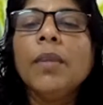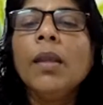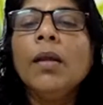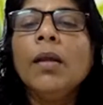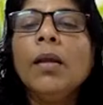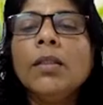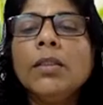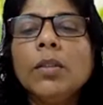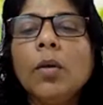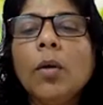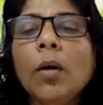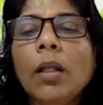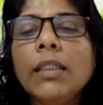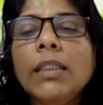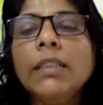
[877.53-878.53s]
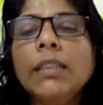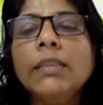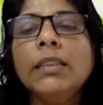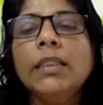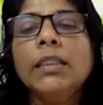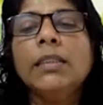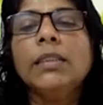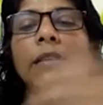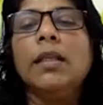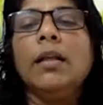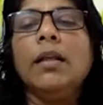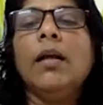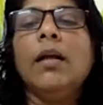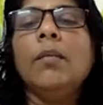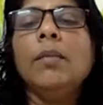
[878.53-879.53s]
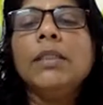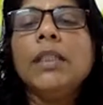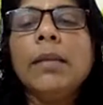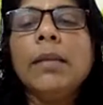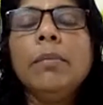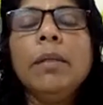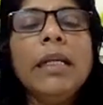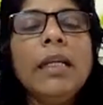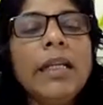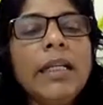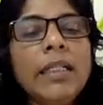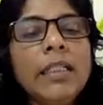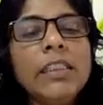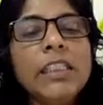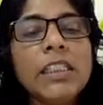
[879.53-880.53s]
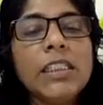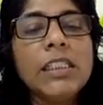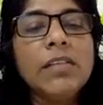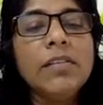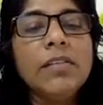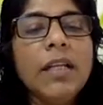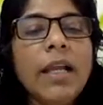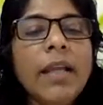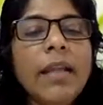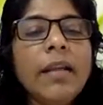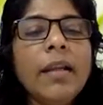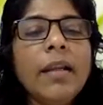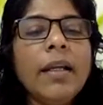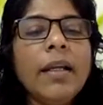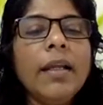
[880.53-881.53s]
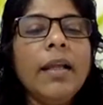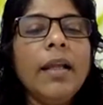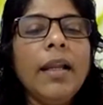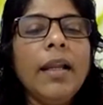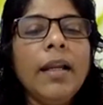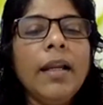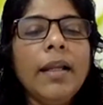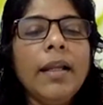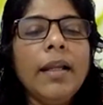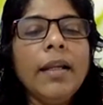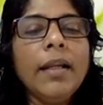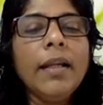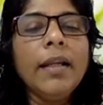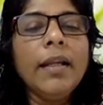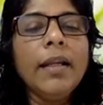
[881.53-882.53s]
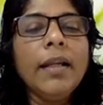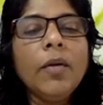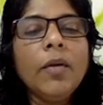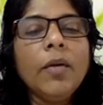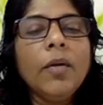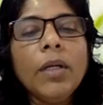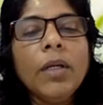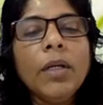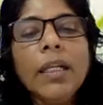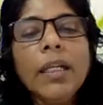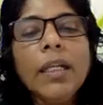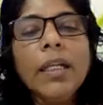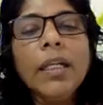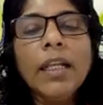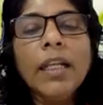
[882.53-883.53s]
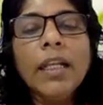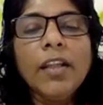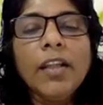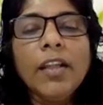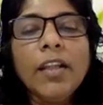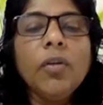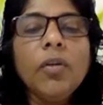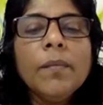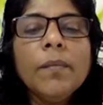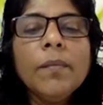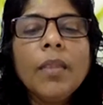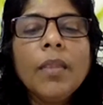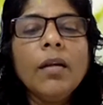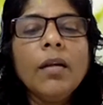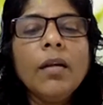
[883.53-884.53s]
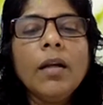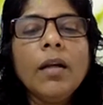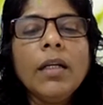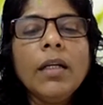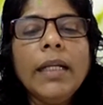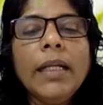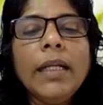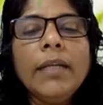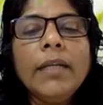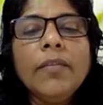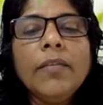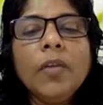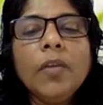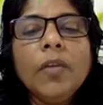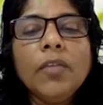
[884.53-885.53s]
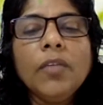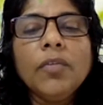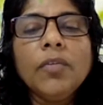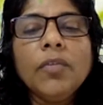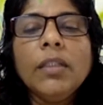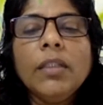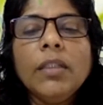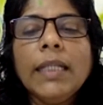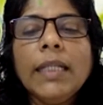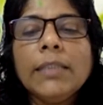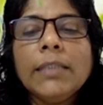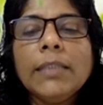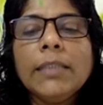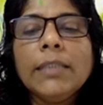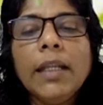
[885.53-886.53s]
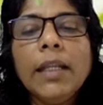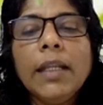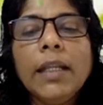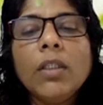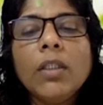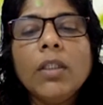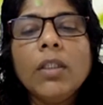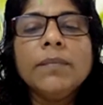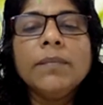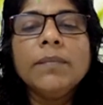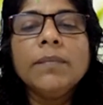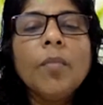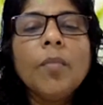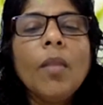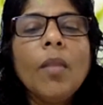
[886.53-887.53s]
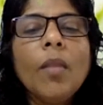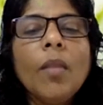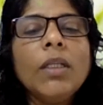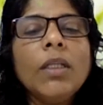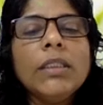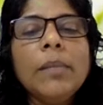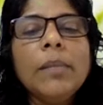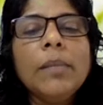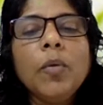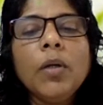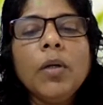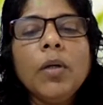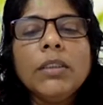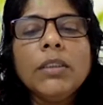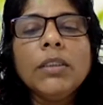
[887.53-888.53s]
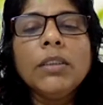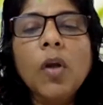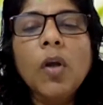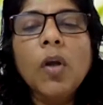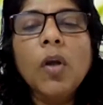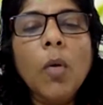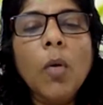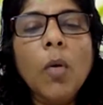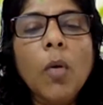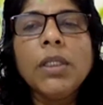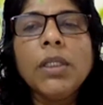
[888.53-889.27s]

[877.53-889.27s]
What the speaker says: So all these things, Mr. Rebel 1969 and Helen Downing 1994, Lord 1944, they explained a lot. What is the importance of the options,